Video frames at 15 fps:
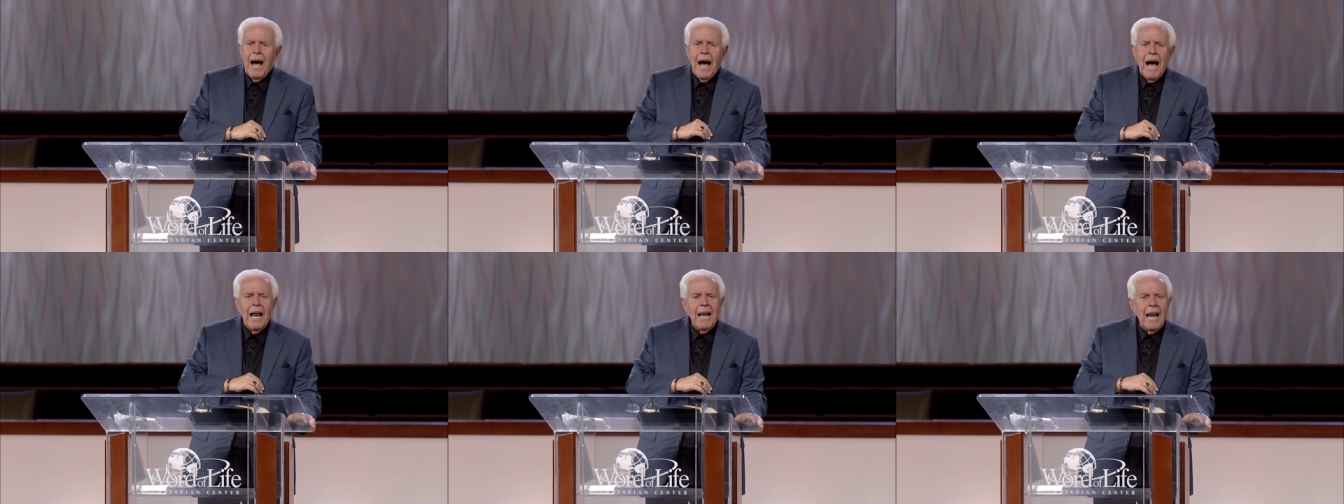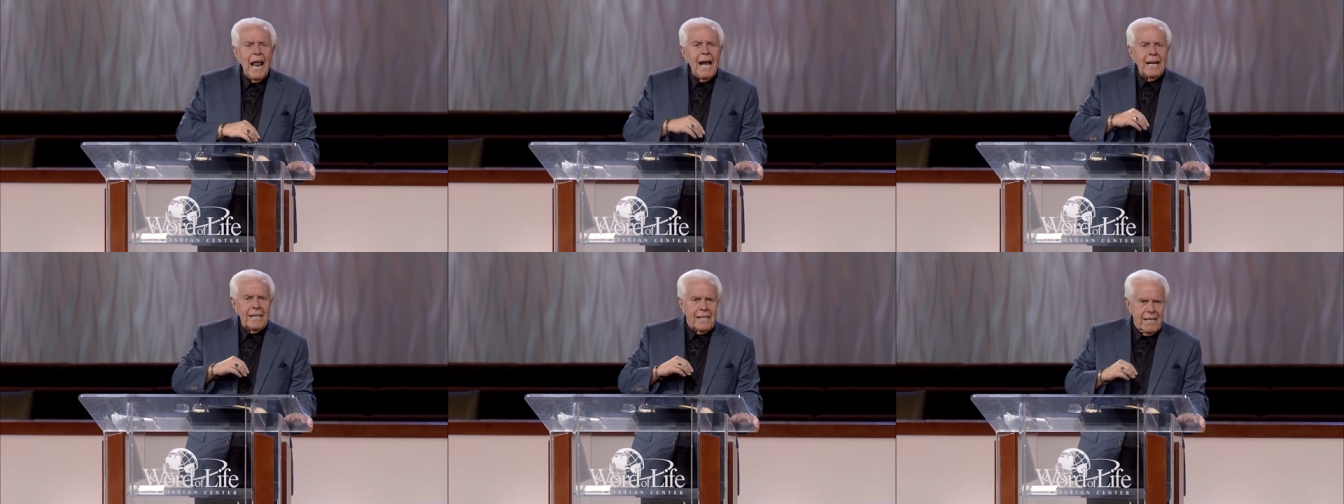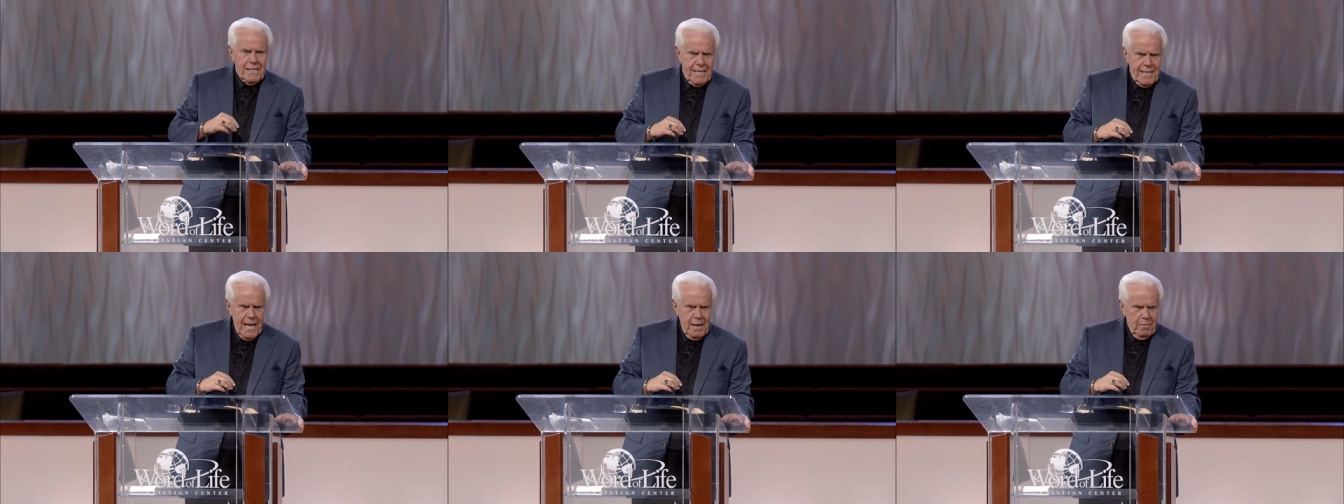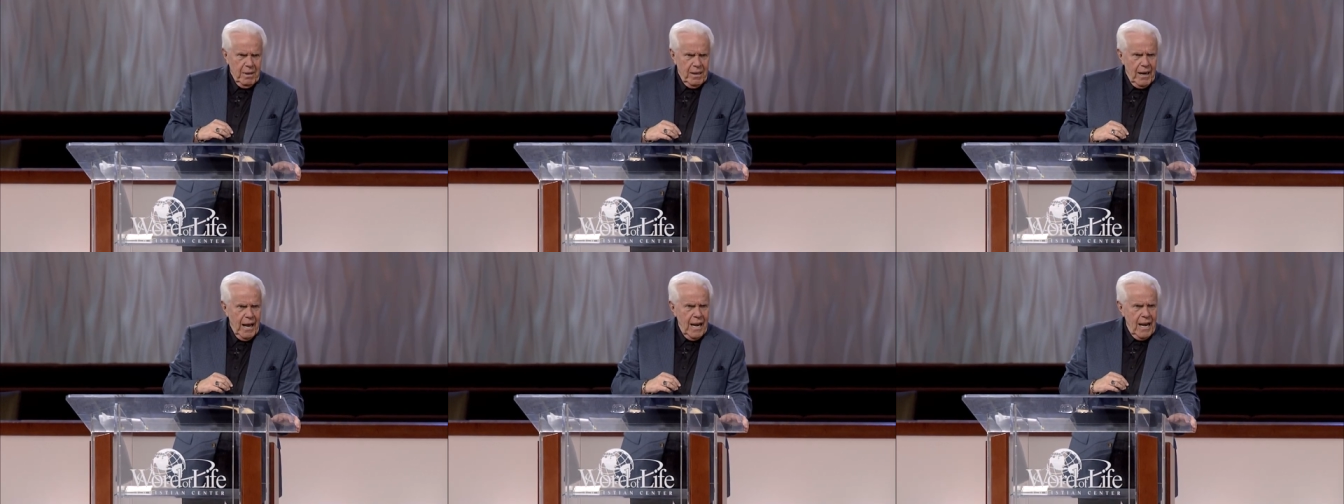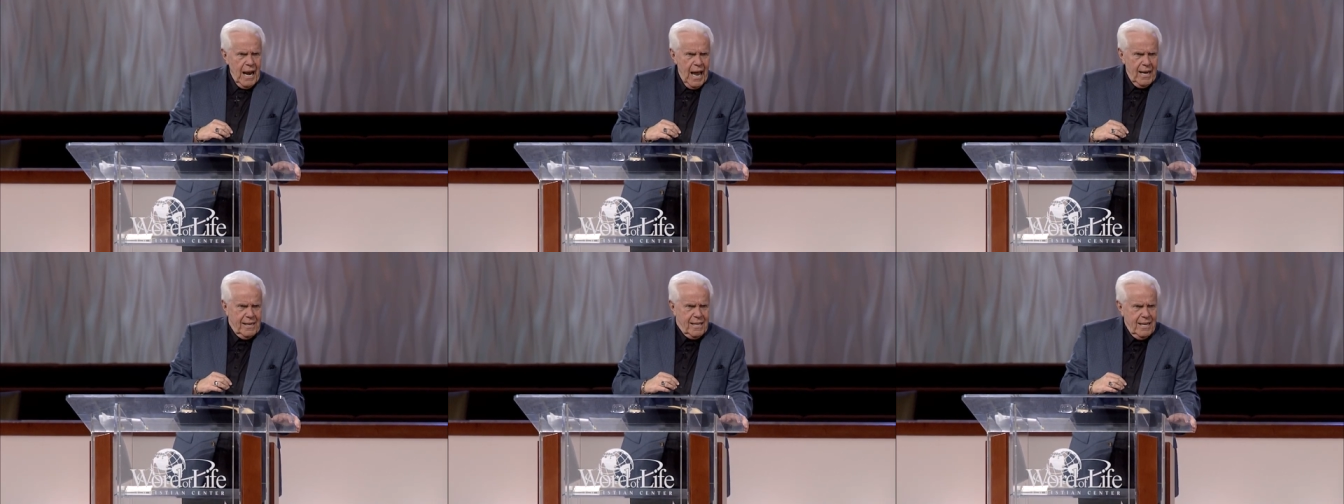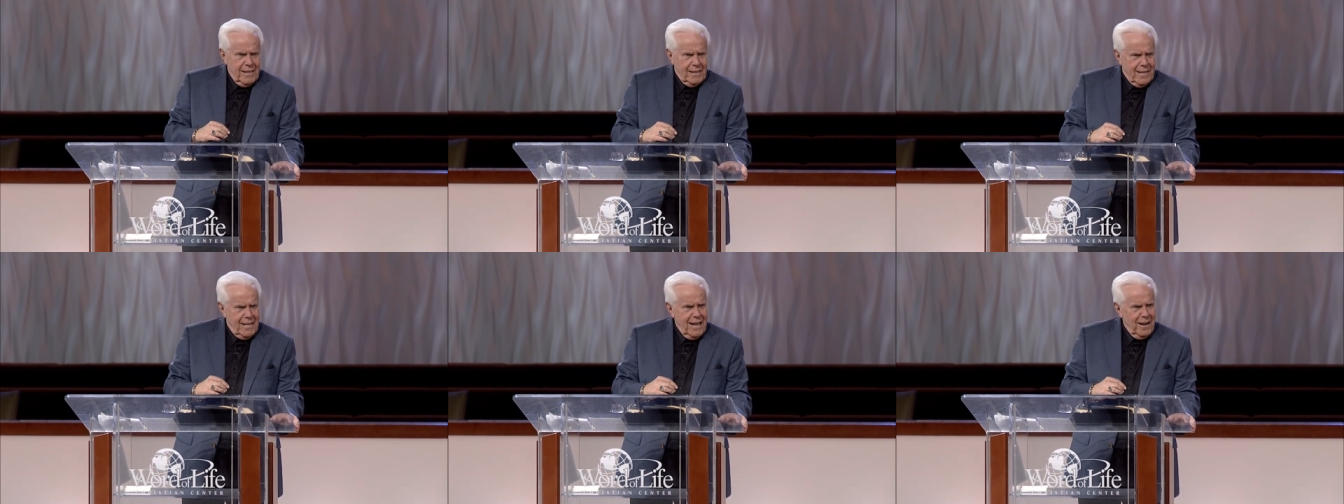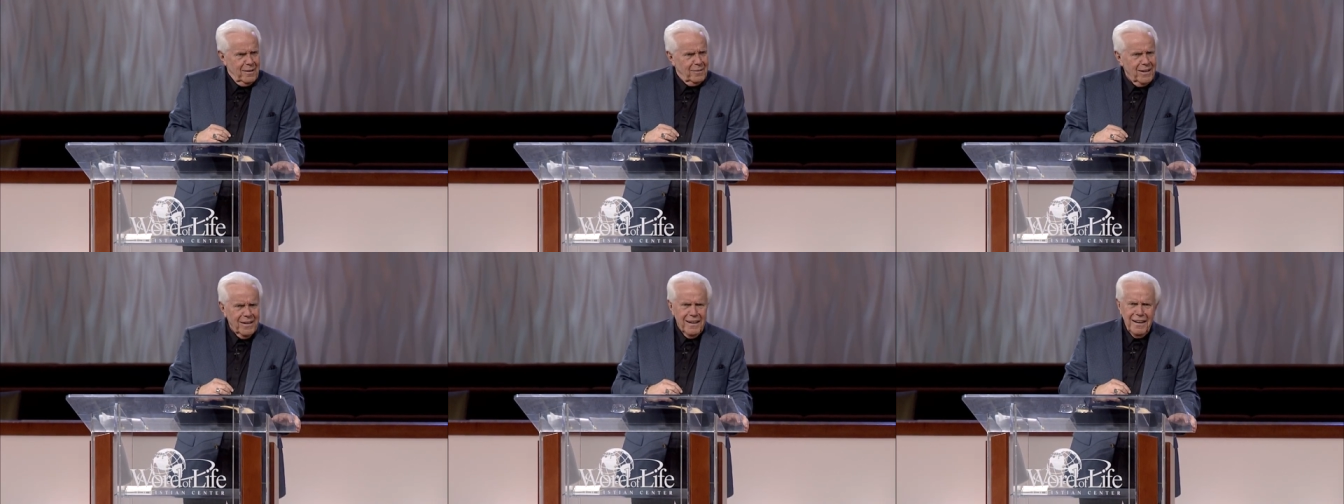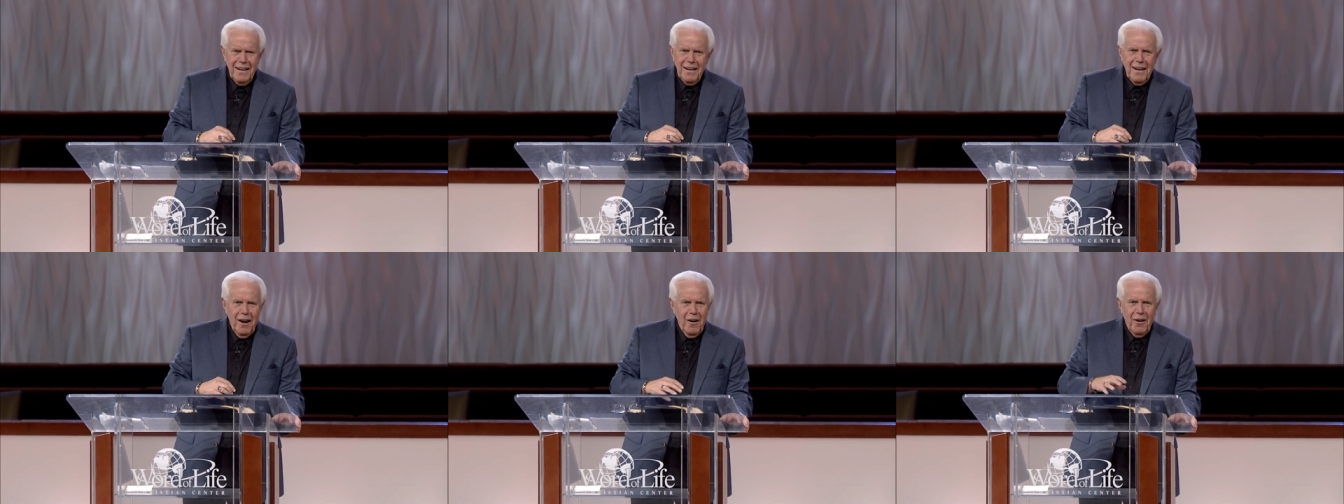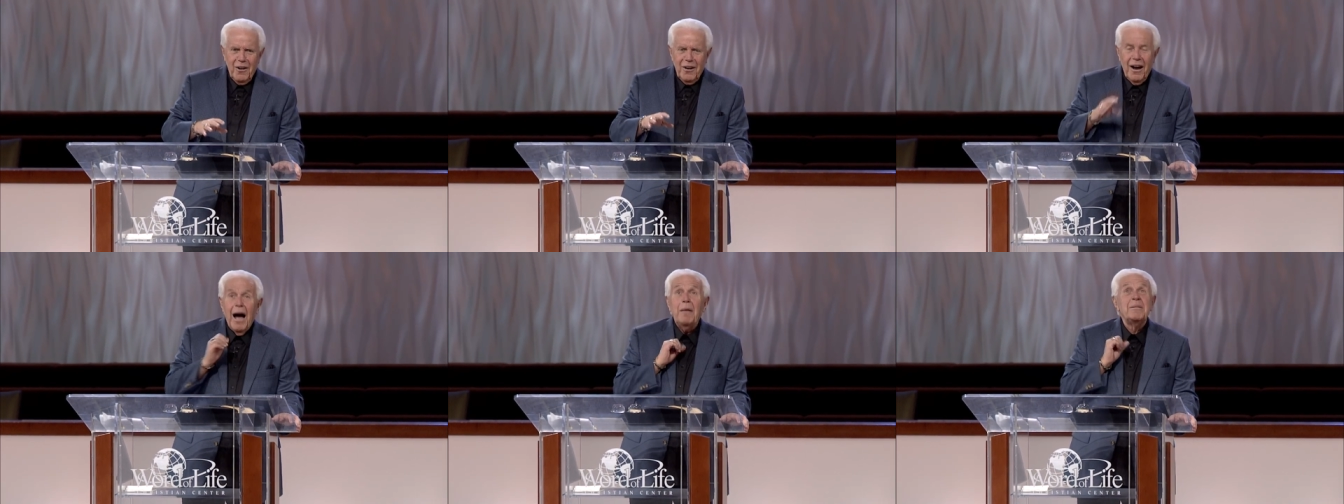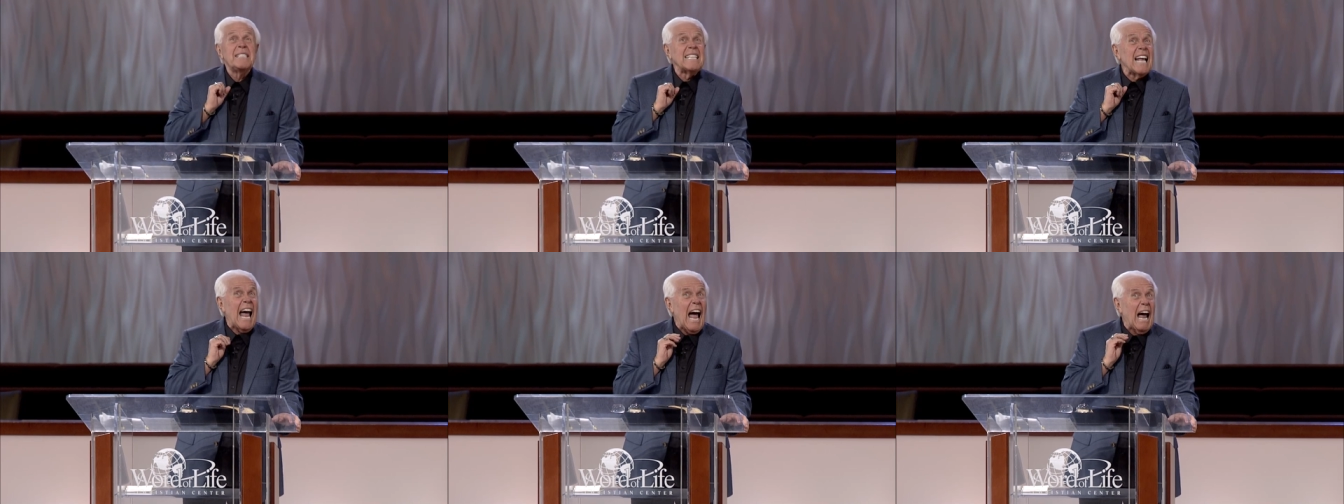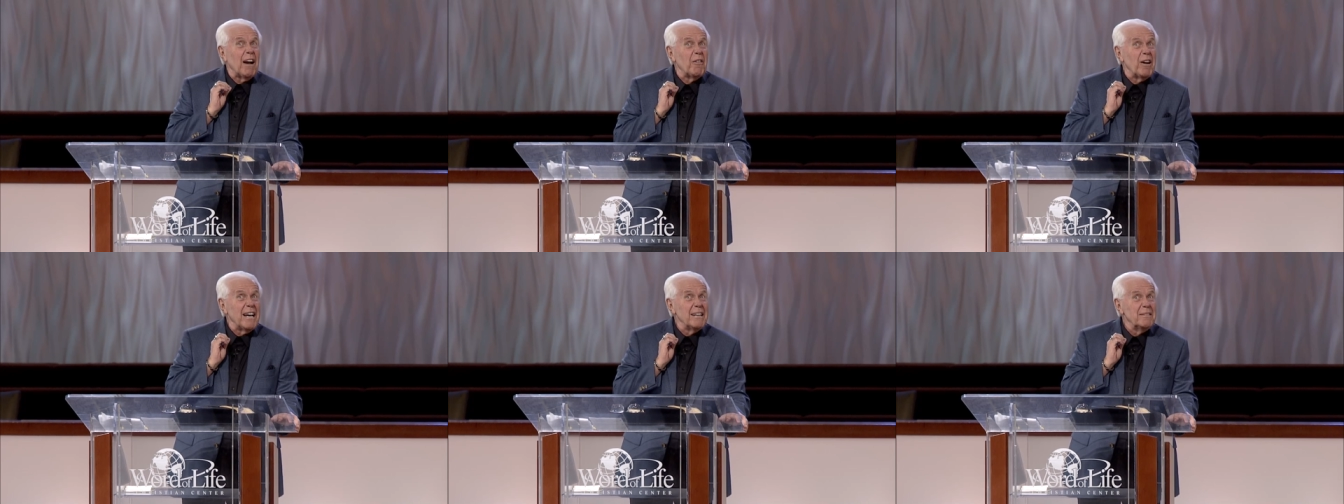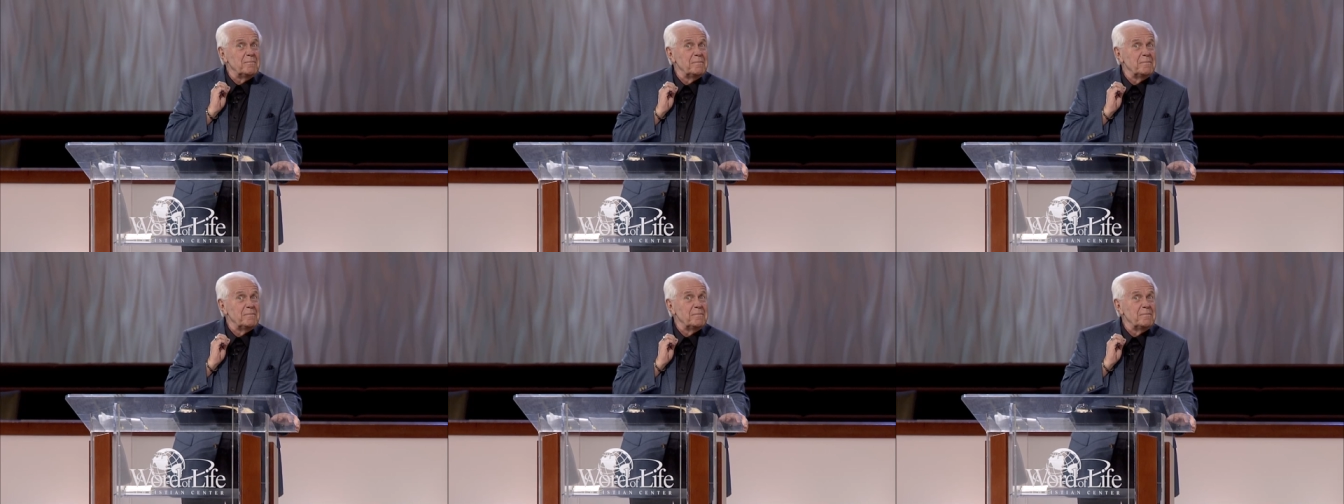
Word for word: I like this demon. I like this devil. Oh, I'm sorry.